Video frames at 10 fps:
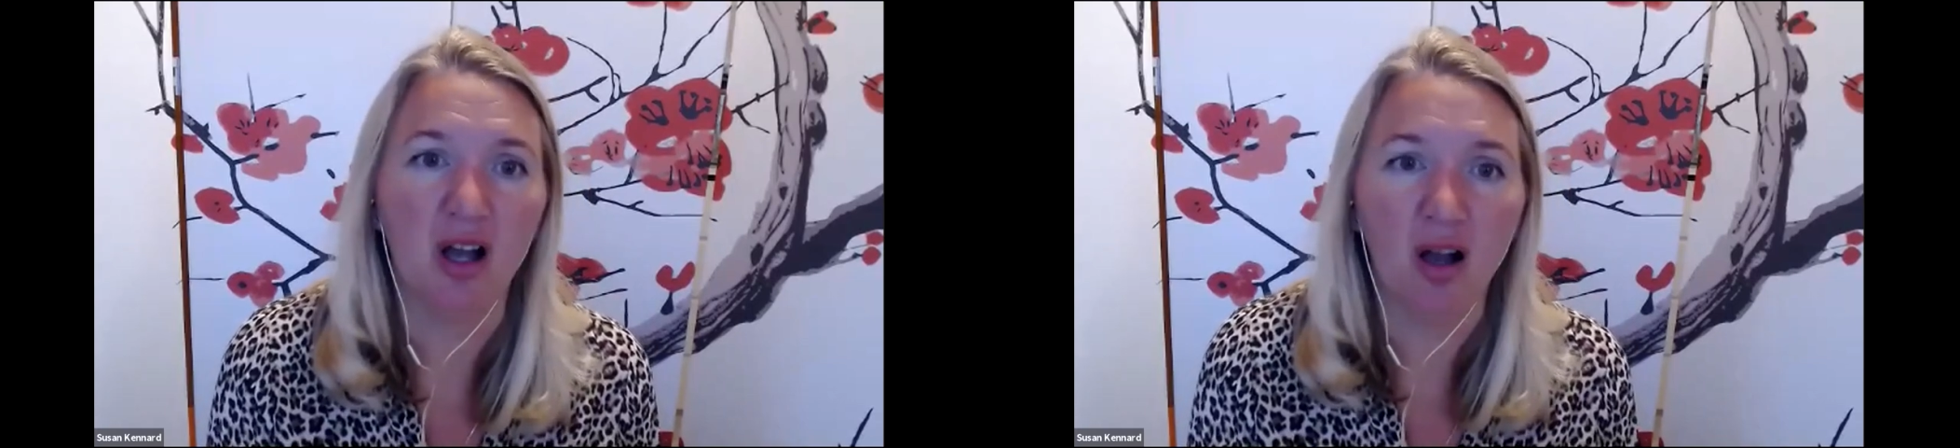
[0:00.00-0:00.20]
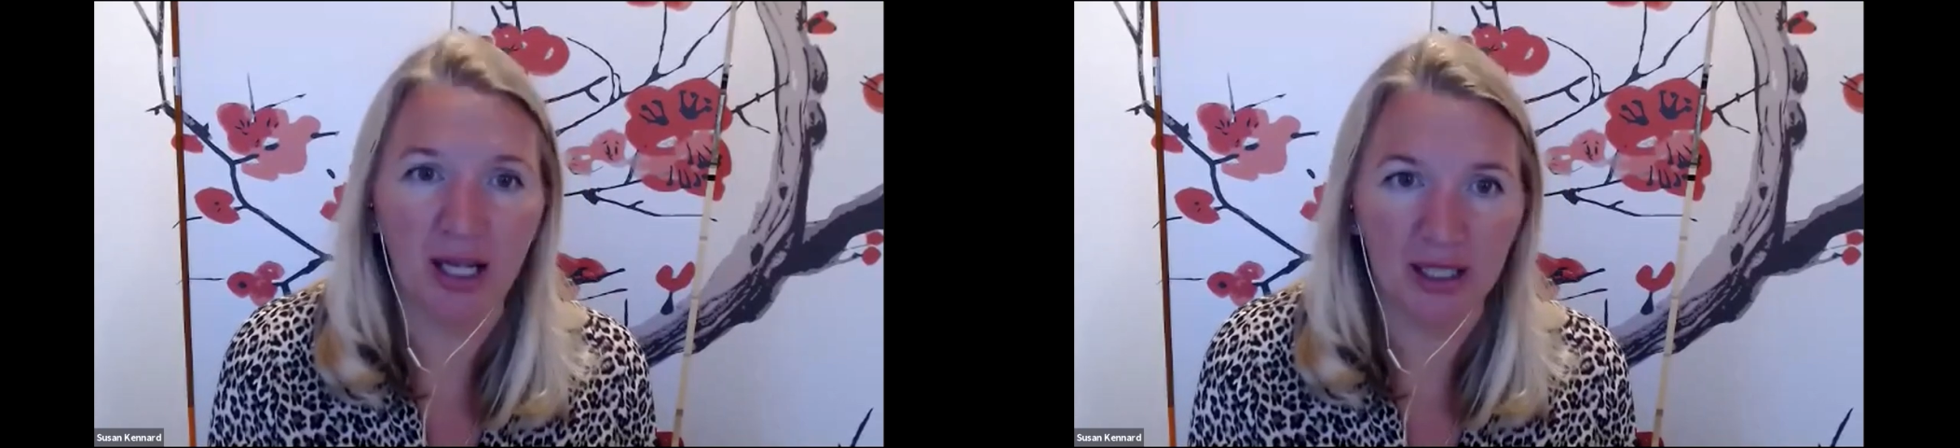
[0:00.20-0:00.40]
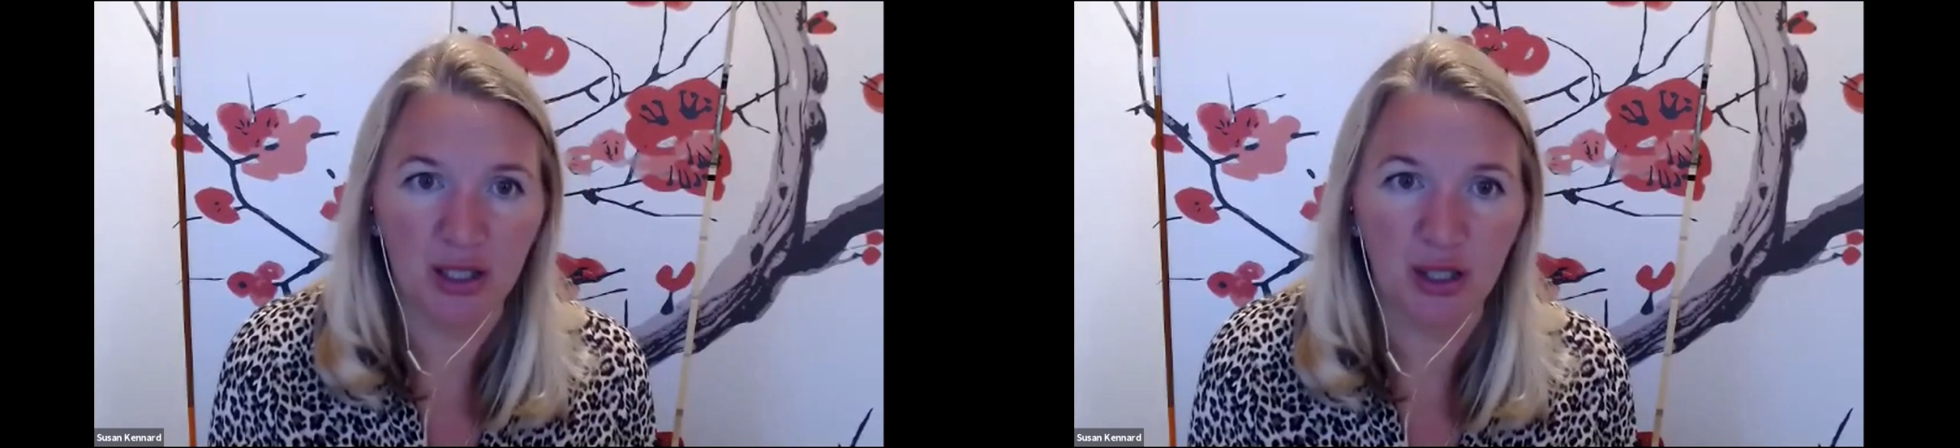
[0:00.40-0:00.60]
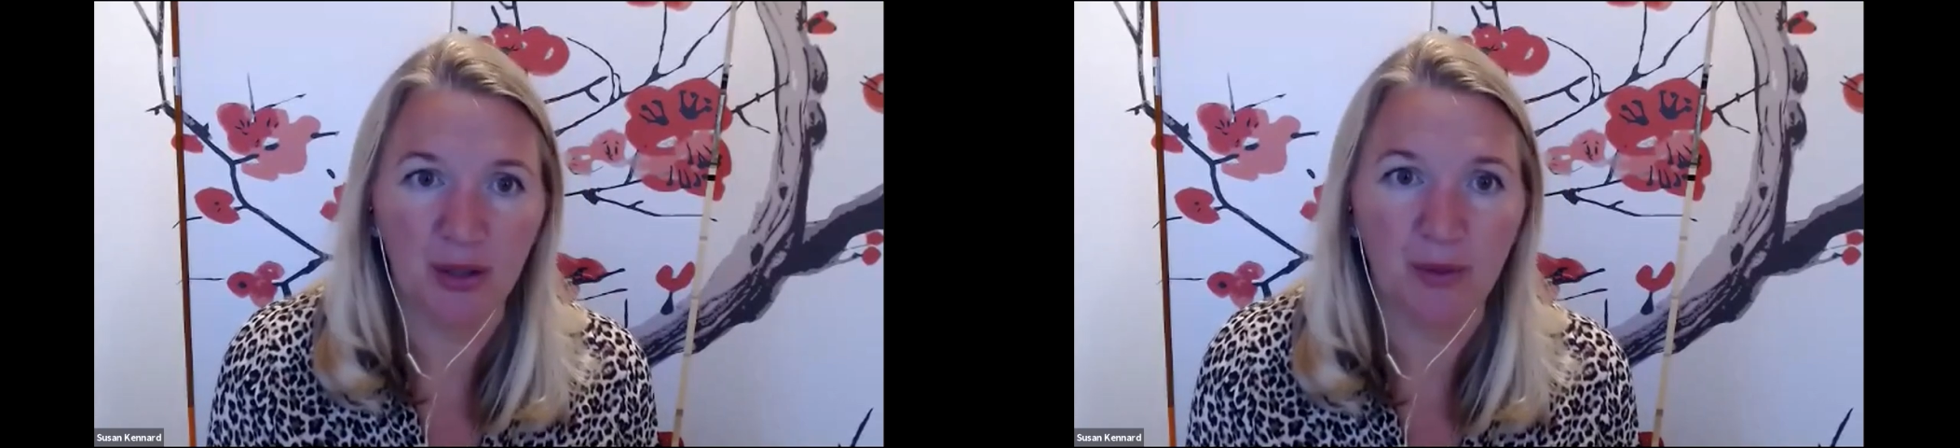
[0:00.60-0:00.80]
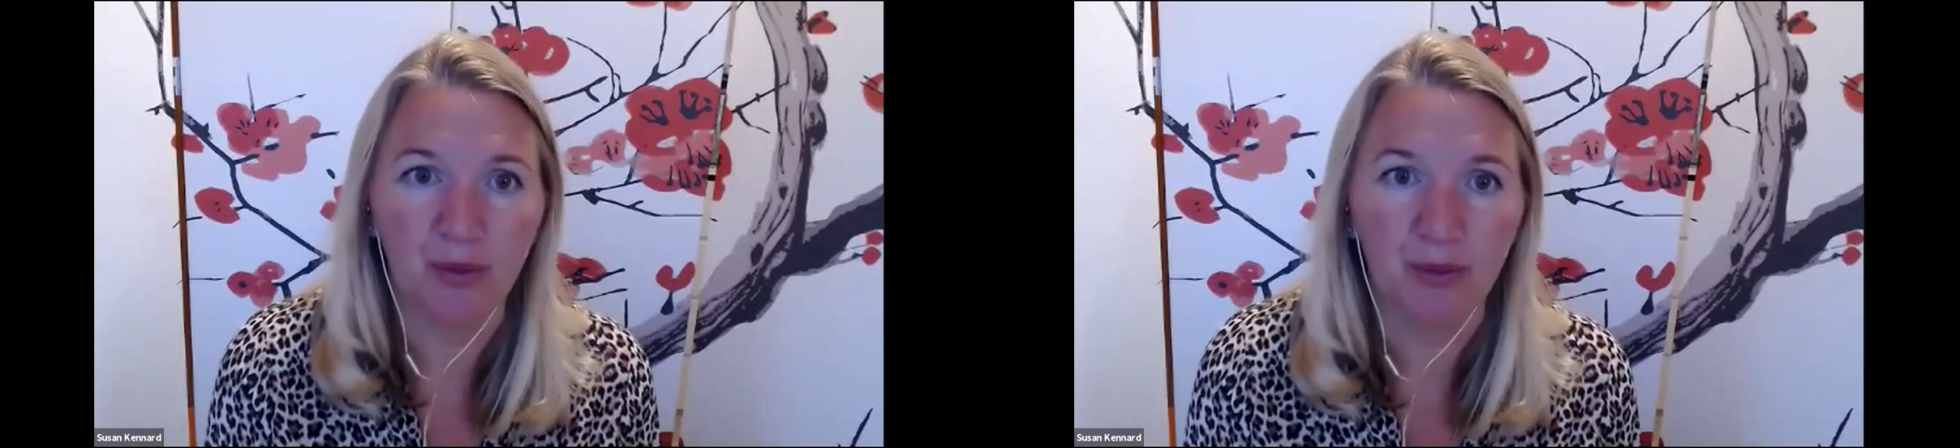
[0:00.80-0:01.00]
I
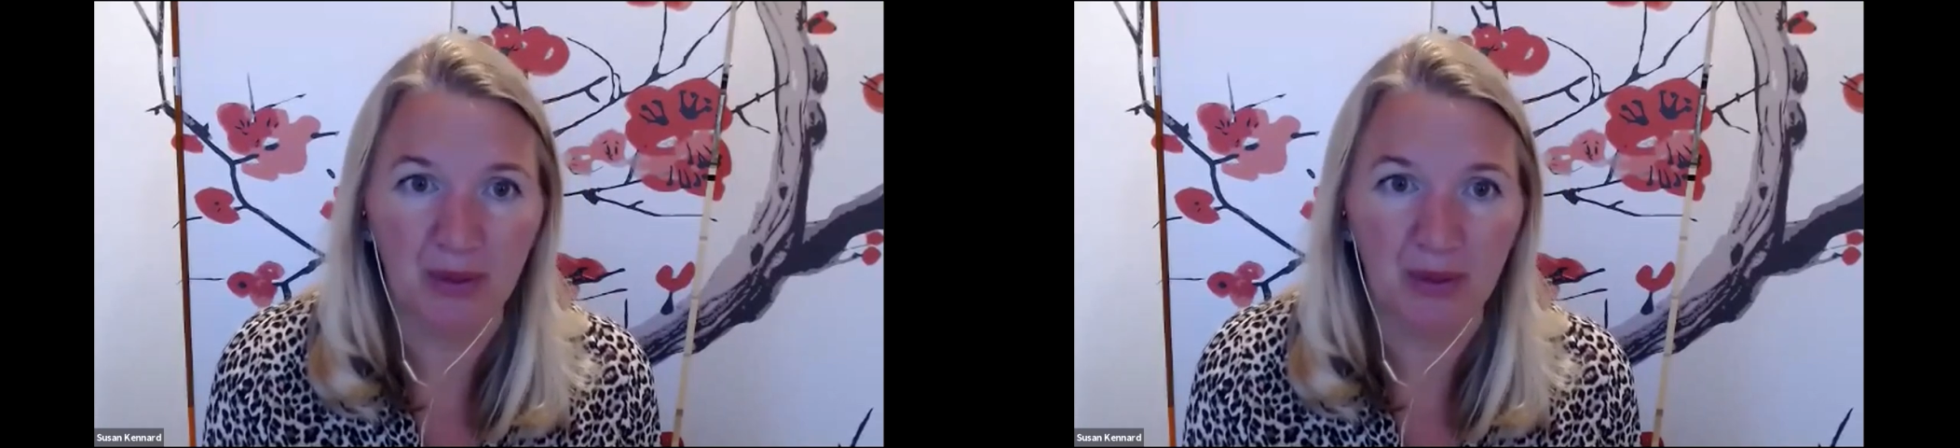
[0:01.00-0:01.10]
knew